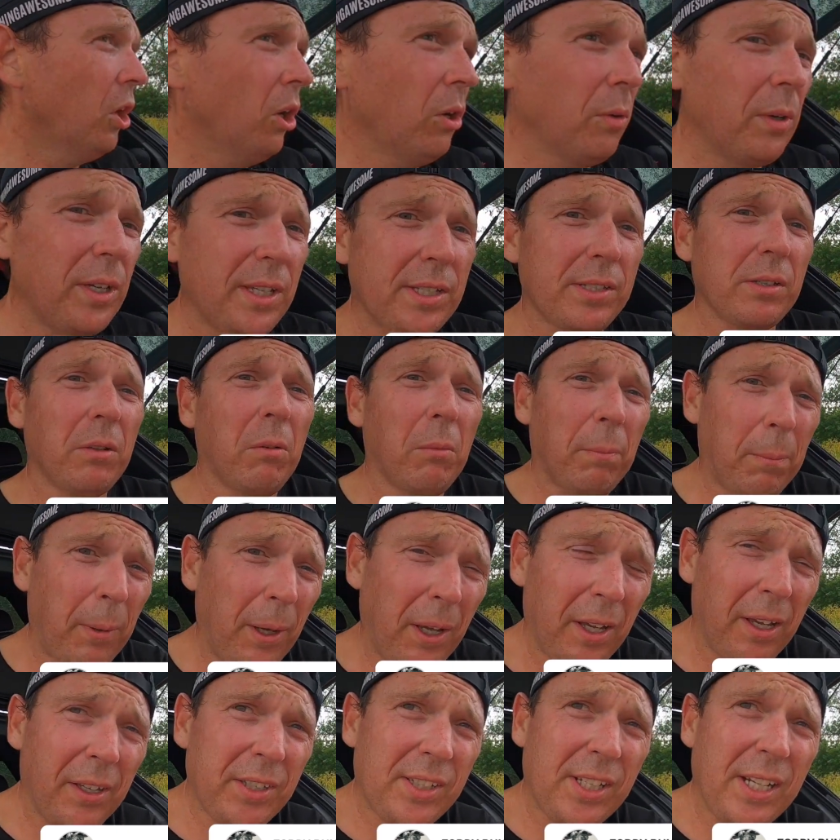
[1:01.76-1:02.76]
who is
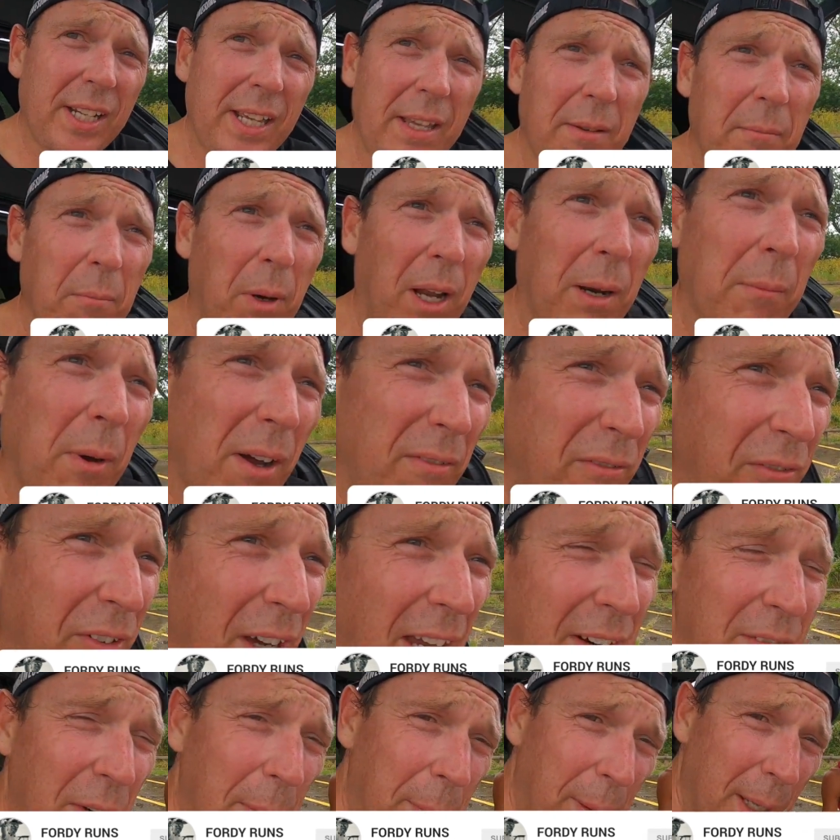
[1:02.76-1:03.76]
personally one of my
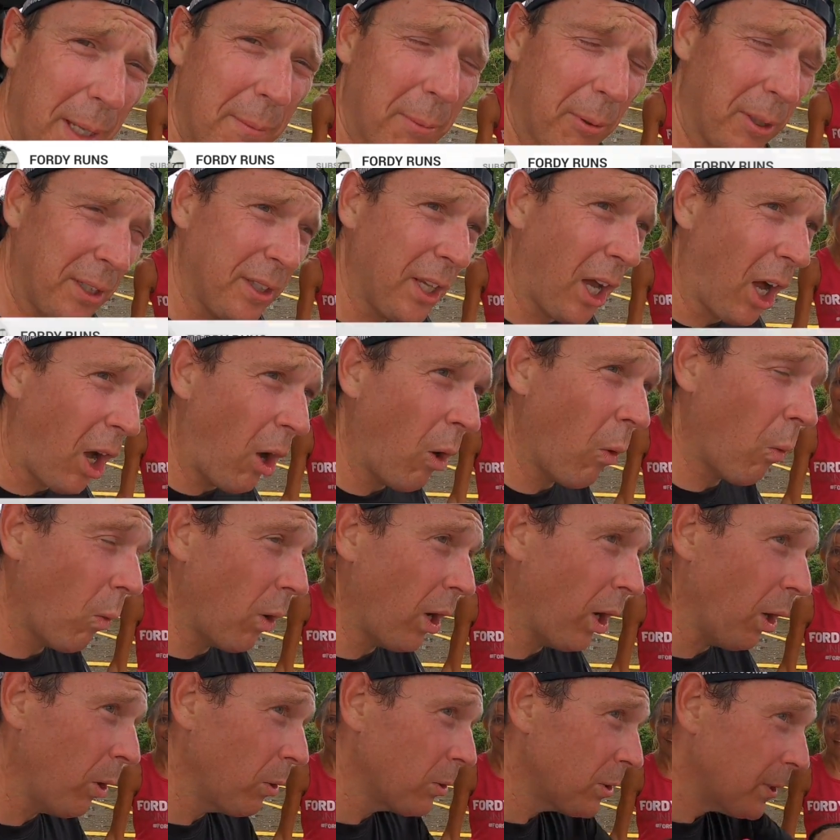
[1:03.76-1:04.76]
favourite people in the whole
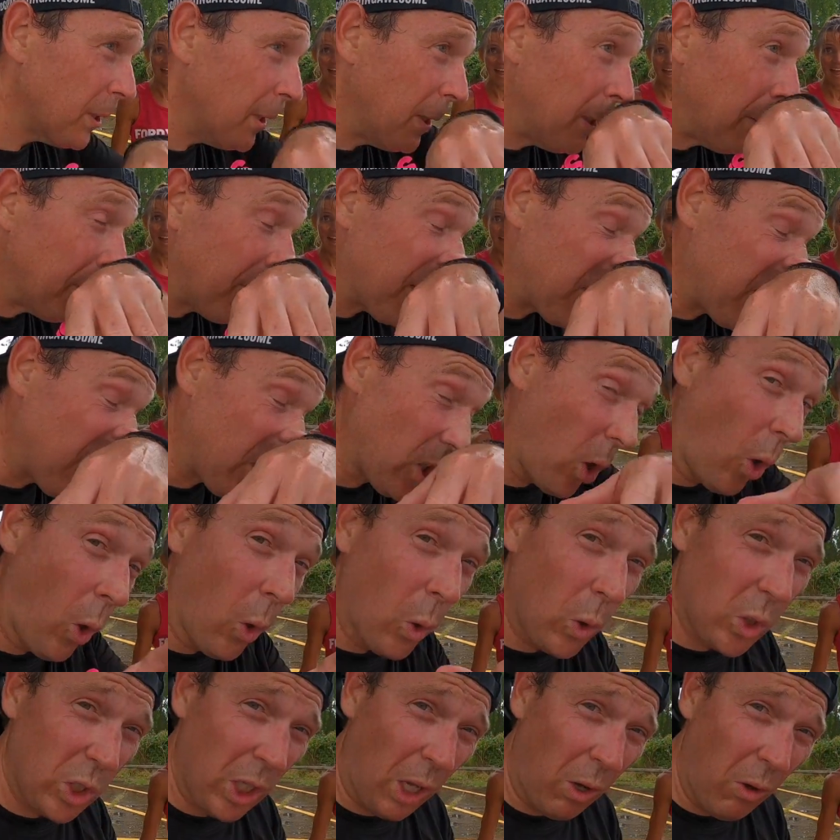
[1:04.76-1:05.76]
world, but she's
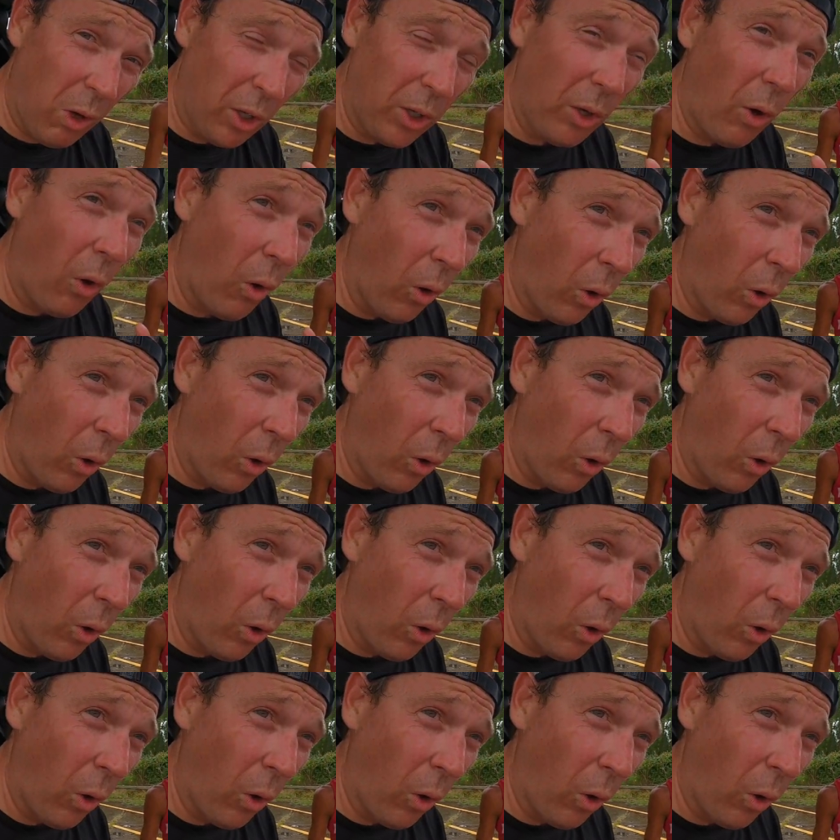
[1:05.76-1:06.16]
also an